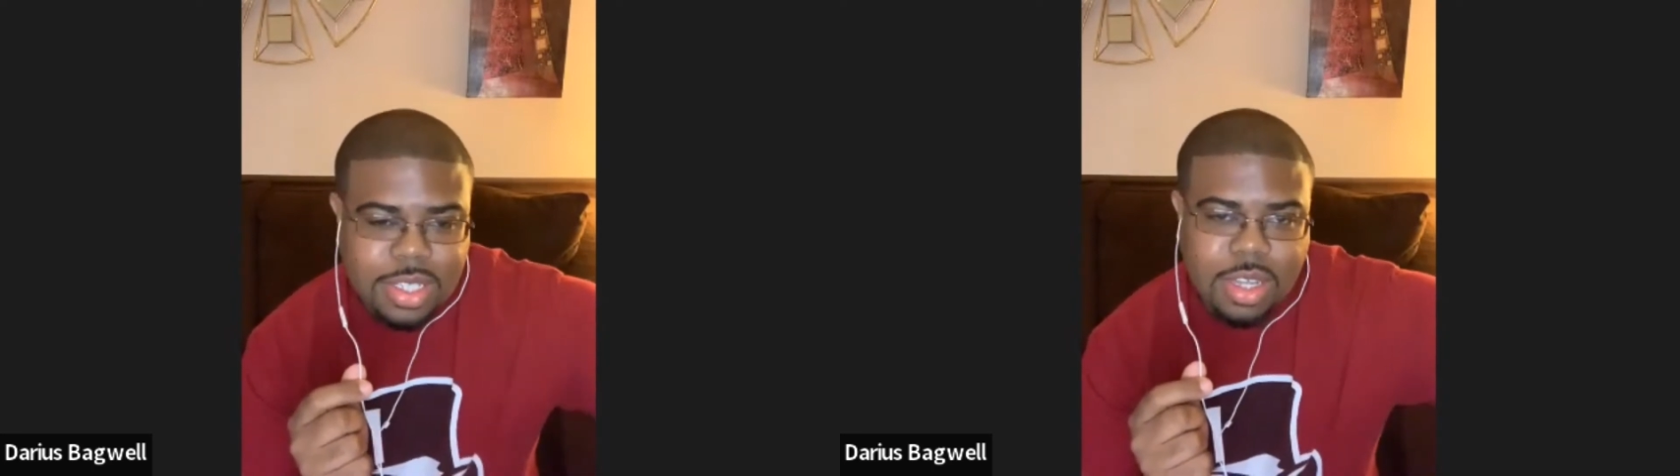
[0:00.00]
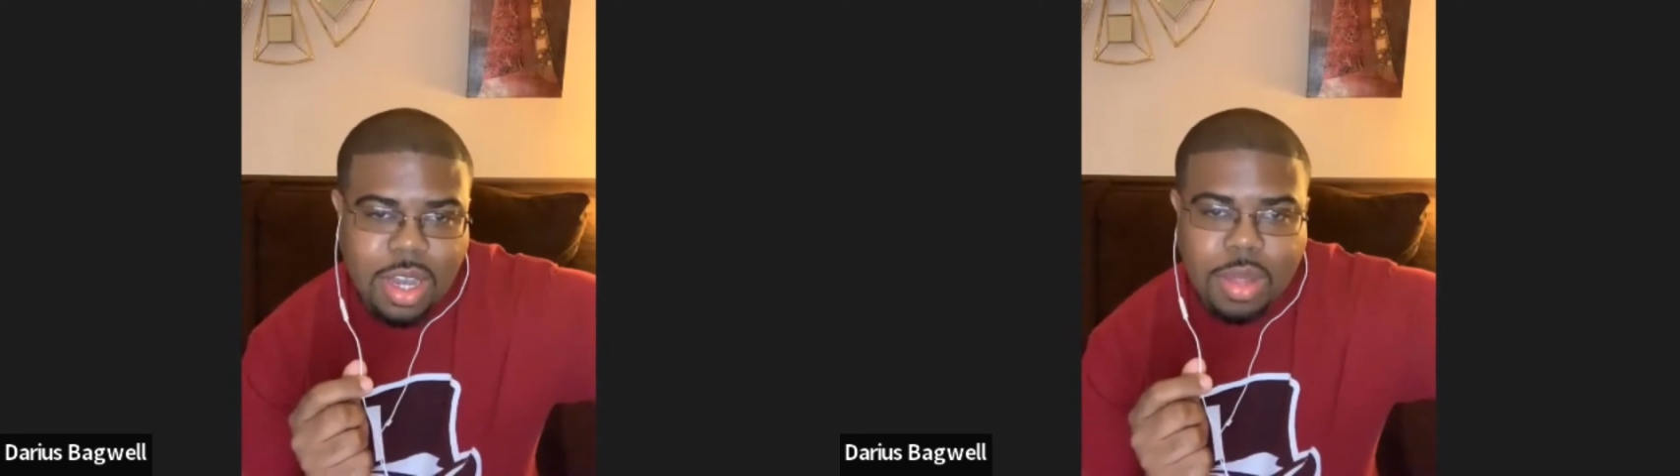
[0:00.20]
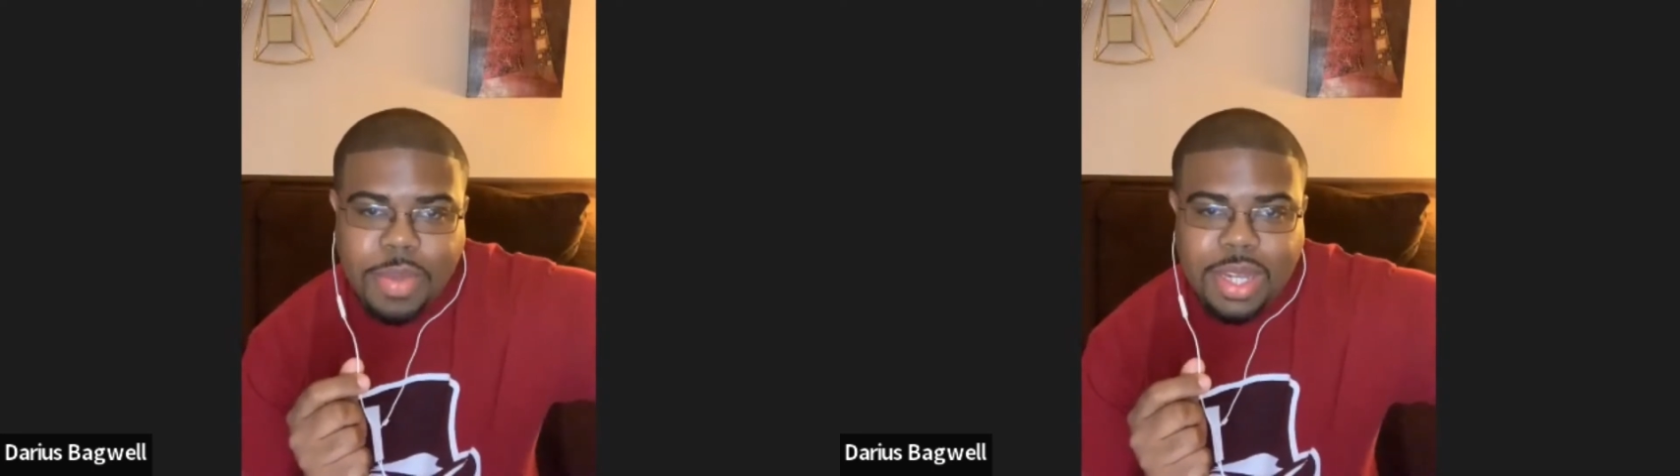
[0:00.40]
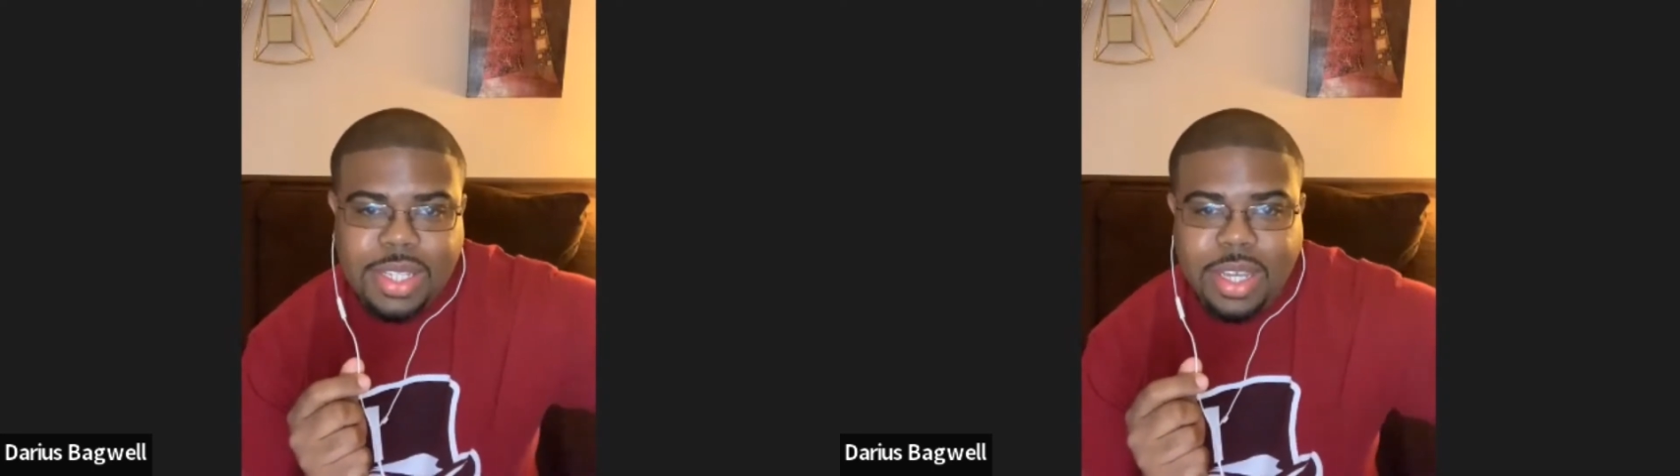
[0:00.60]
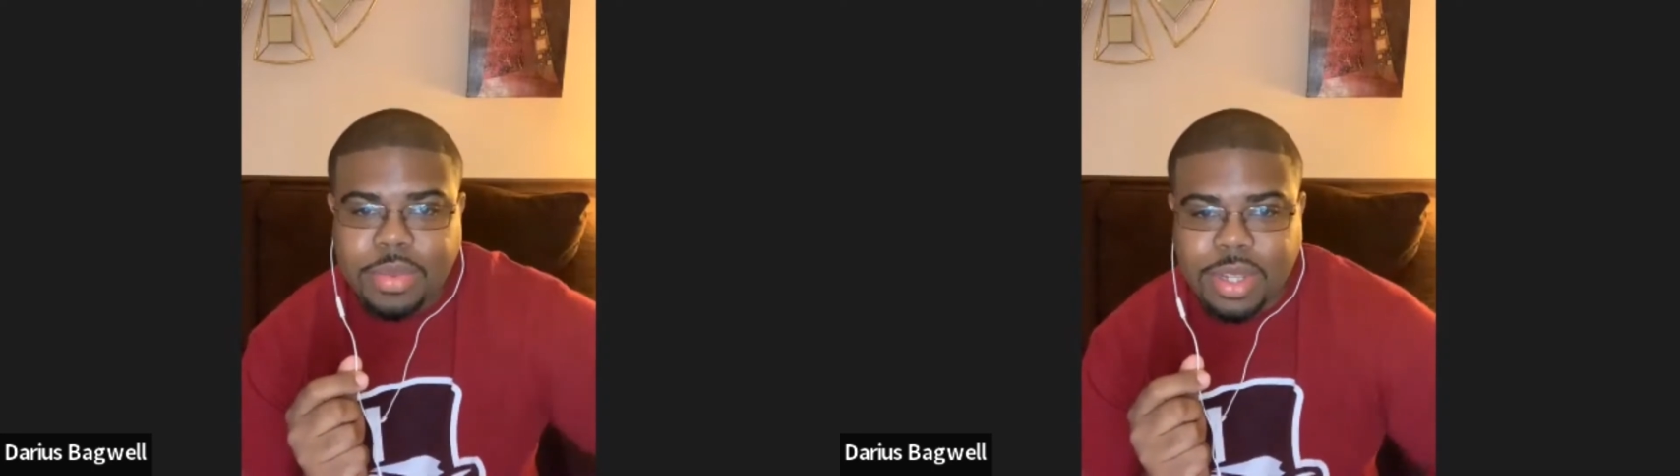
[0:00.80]
is all about
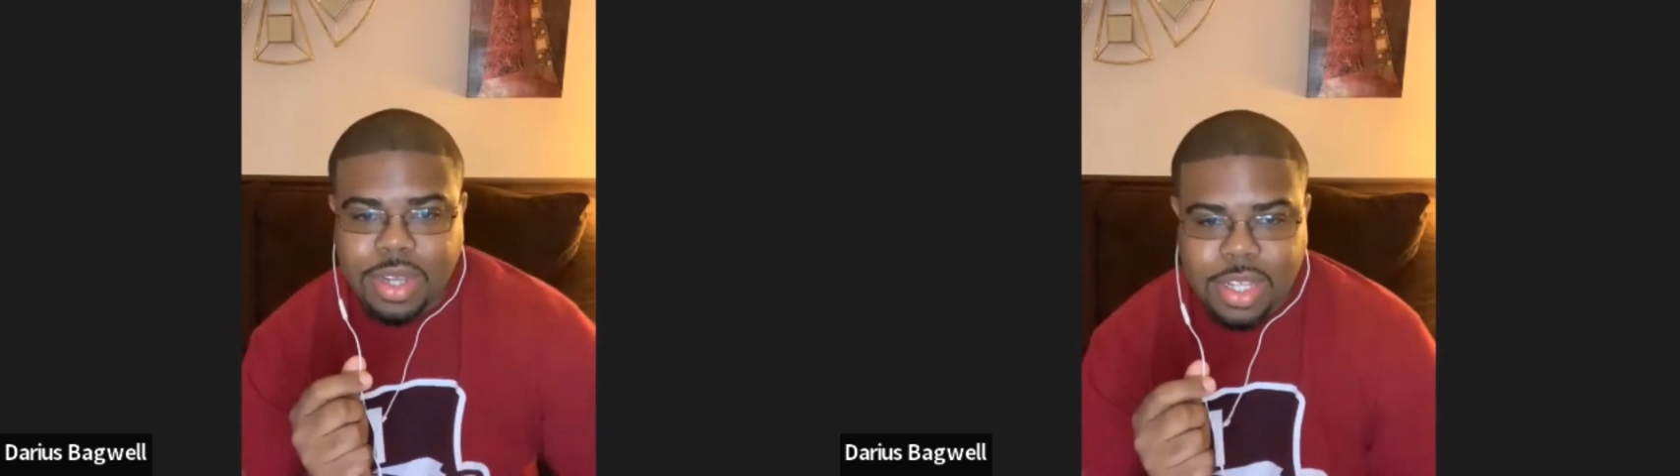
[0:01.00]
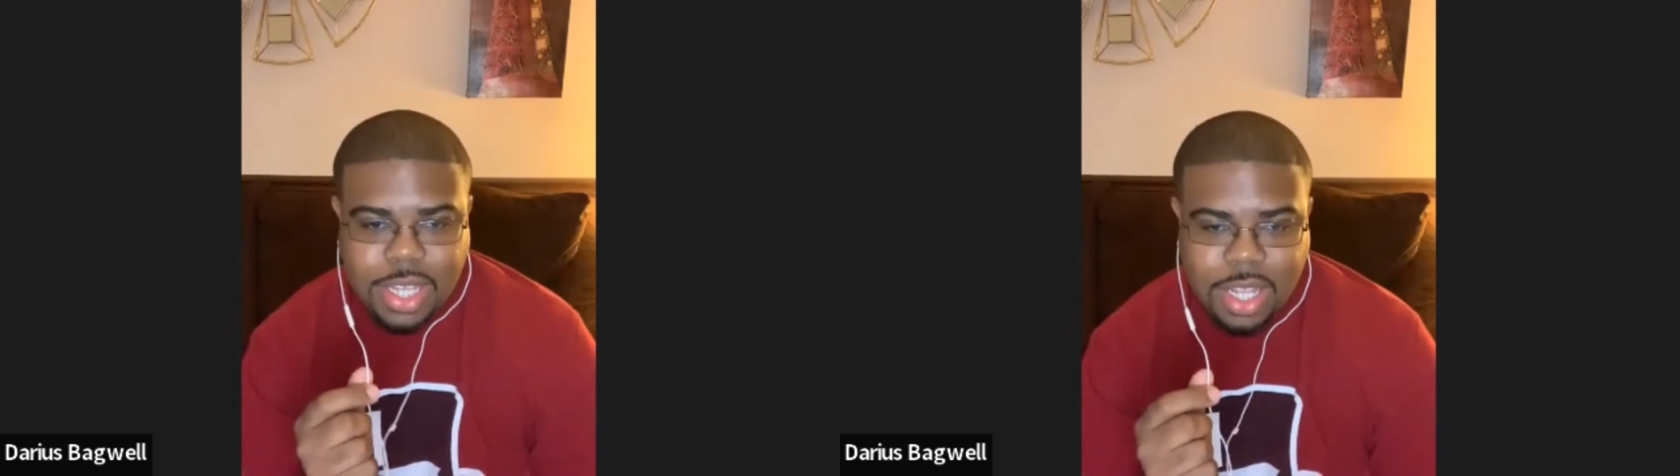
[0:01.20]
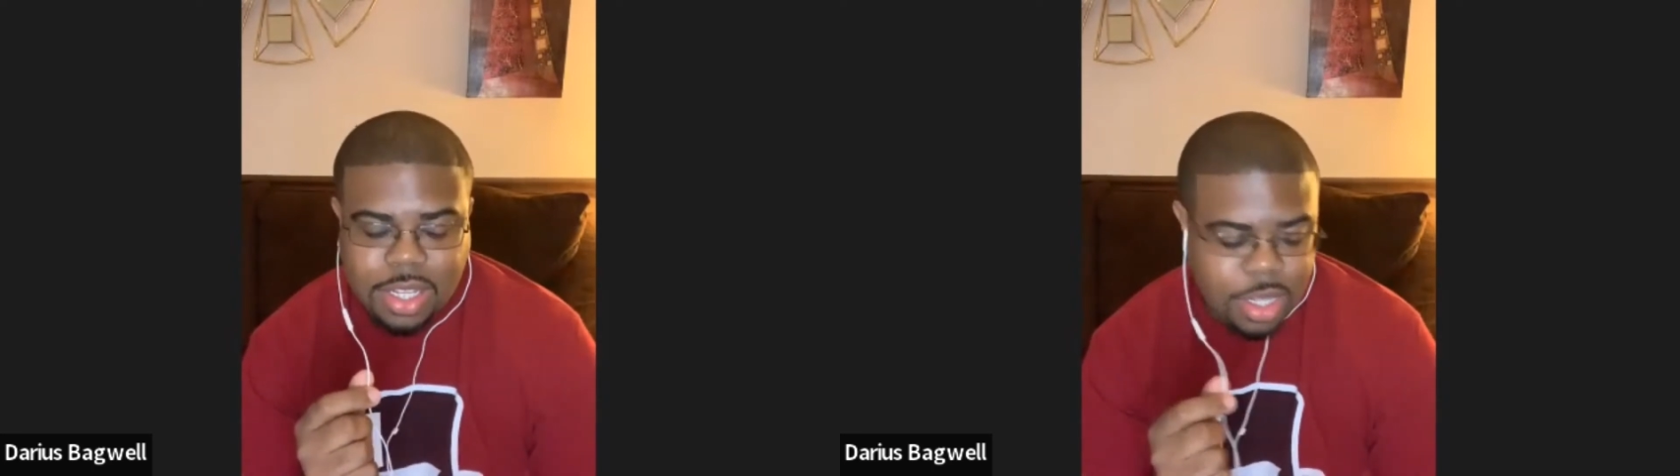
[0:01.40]
them and all that.